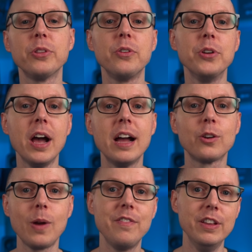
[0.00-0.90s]
to their
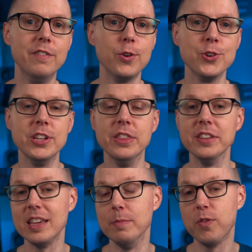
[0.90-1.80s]
non-graphene version in the
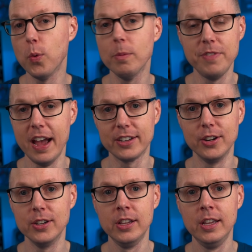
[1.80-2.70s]
same form factor.